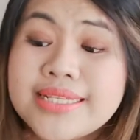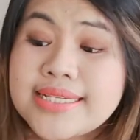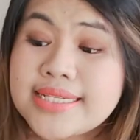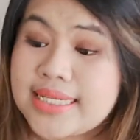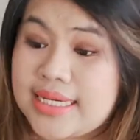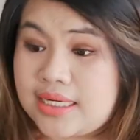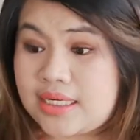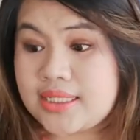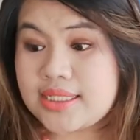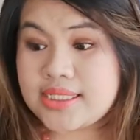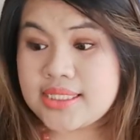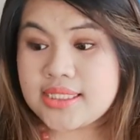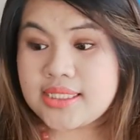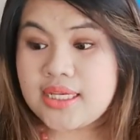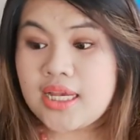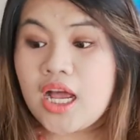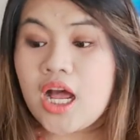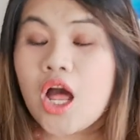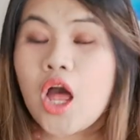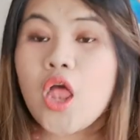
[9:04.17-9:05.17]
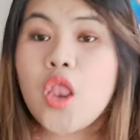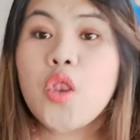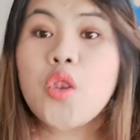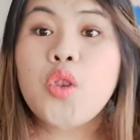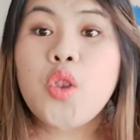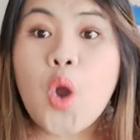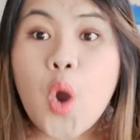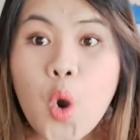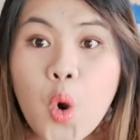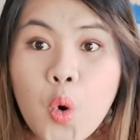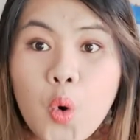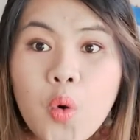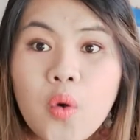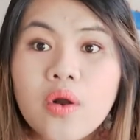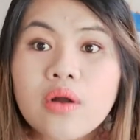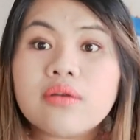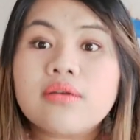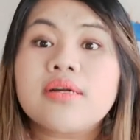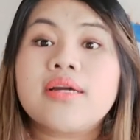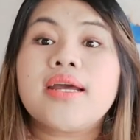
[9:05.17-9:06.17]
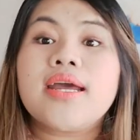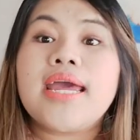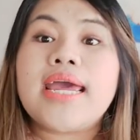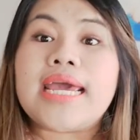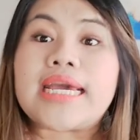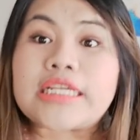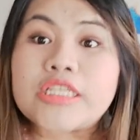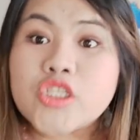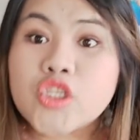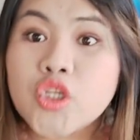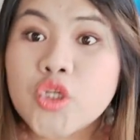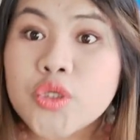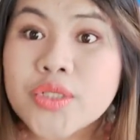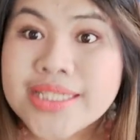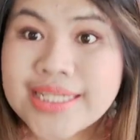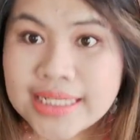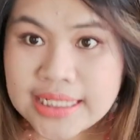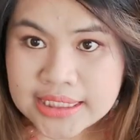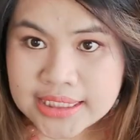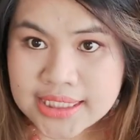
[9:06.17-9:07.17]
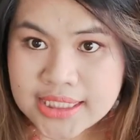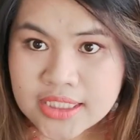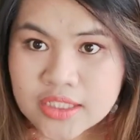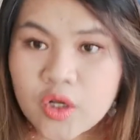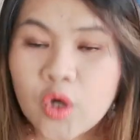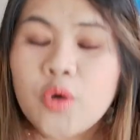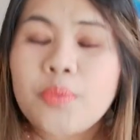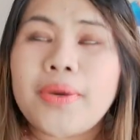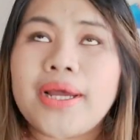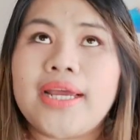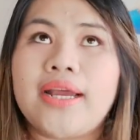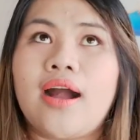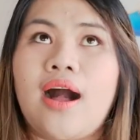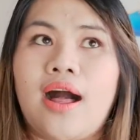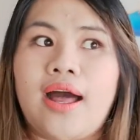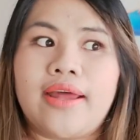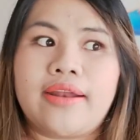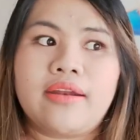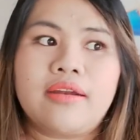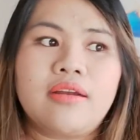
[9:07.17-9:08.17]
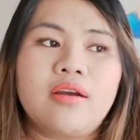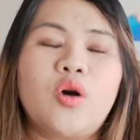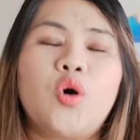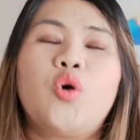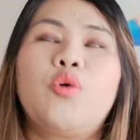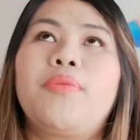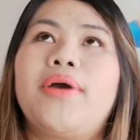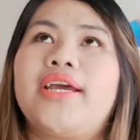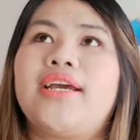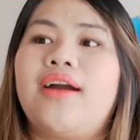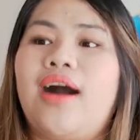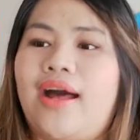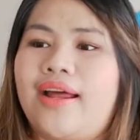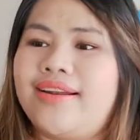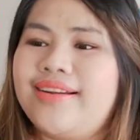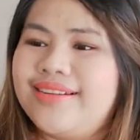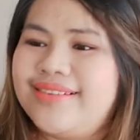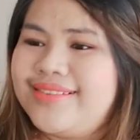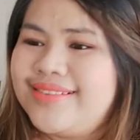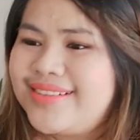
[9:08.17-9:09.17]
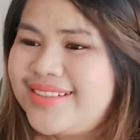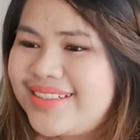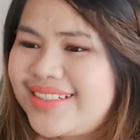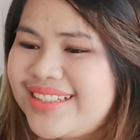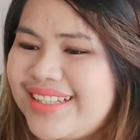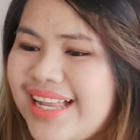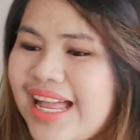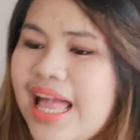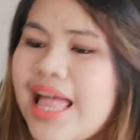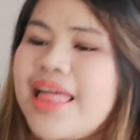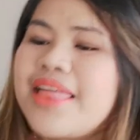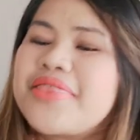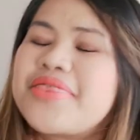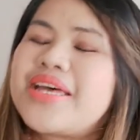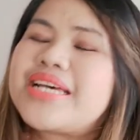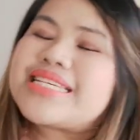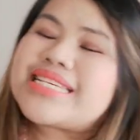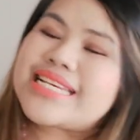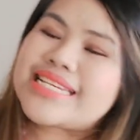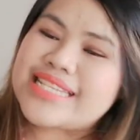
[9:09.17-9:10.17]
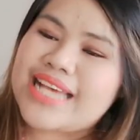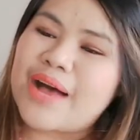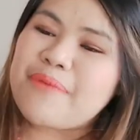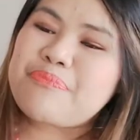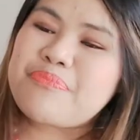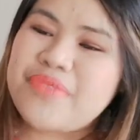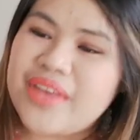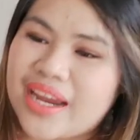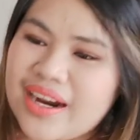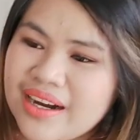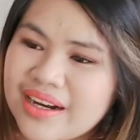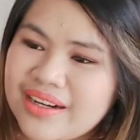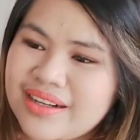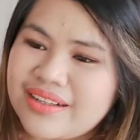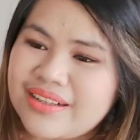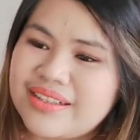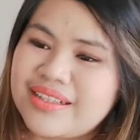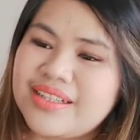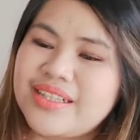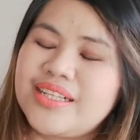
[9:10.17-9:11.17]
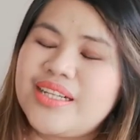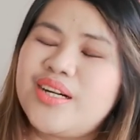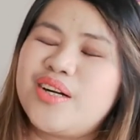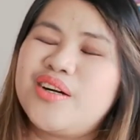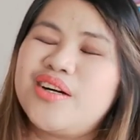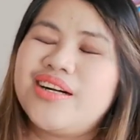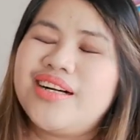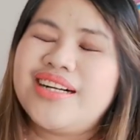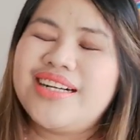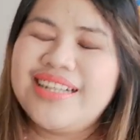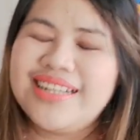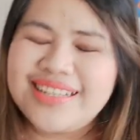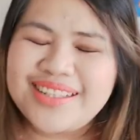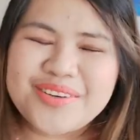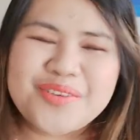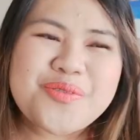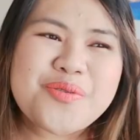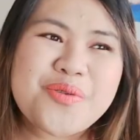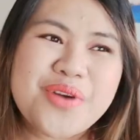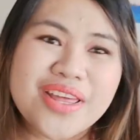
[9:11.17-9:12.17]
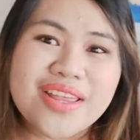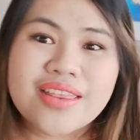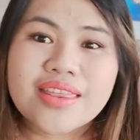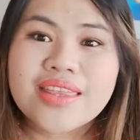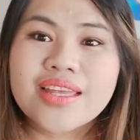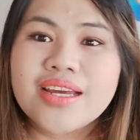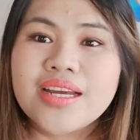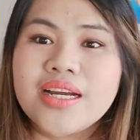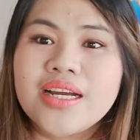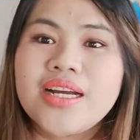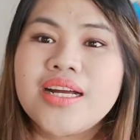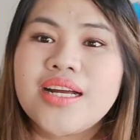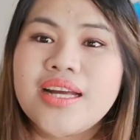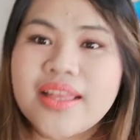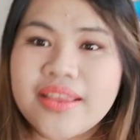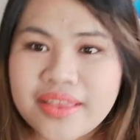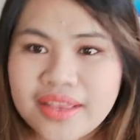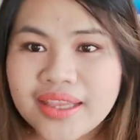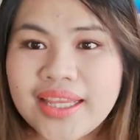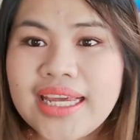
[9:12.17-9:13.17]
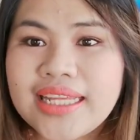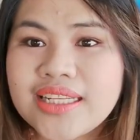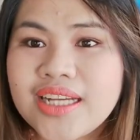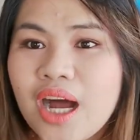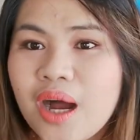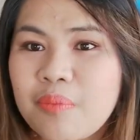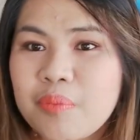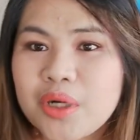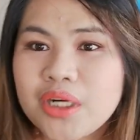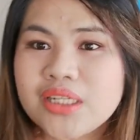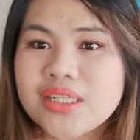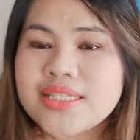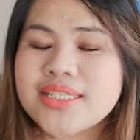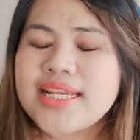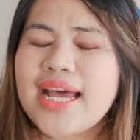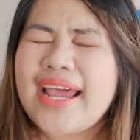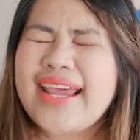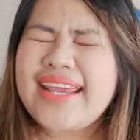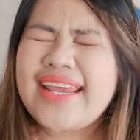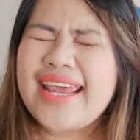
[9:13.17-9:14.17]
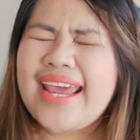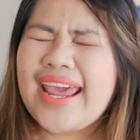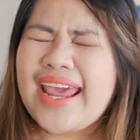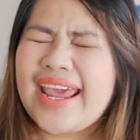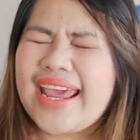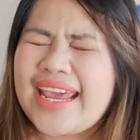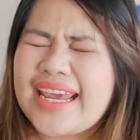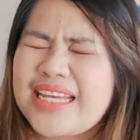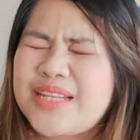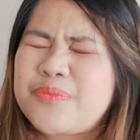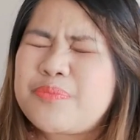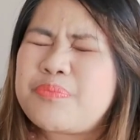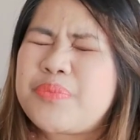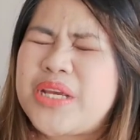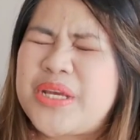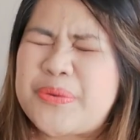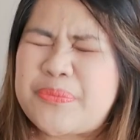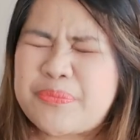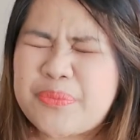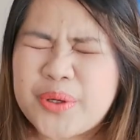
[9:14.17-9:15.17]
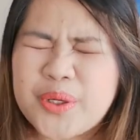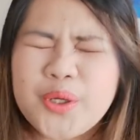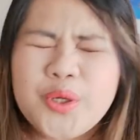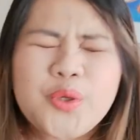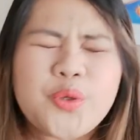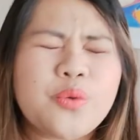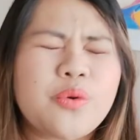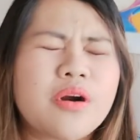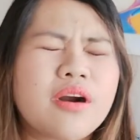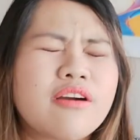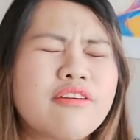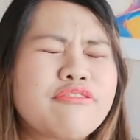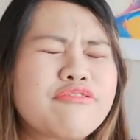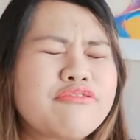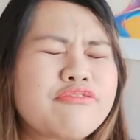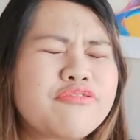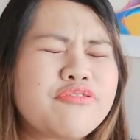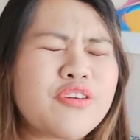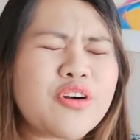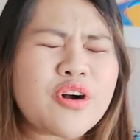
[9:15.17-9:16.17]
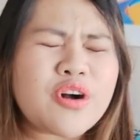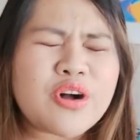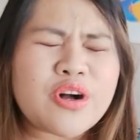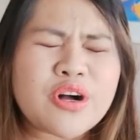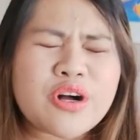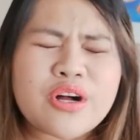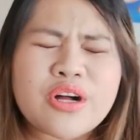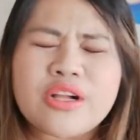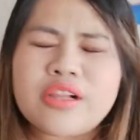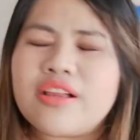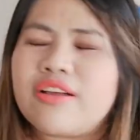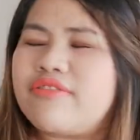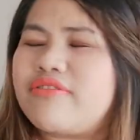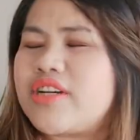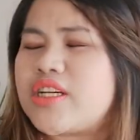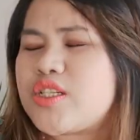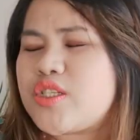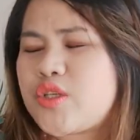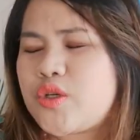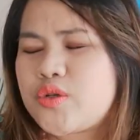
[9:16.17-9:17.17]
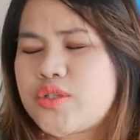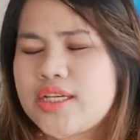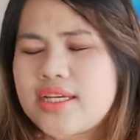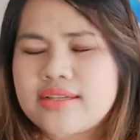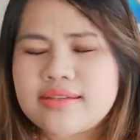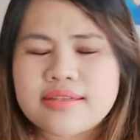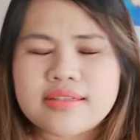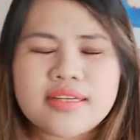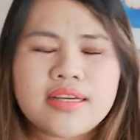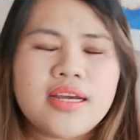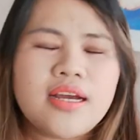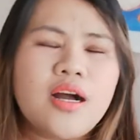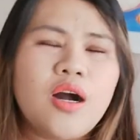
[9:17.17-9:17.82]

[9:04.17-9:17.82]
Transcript: six, no excuses. Oh my God. Oh my God. This is up there with the latecomers. I hate people who are full of excuses.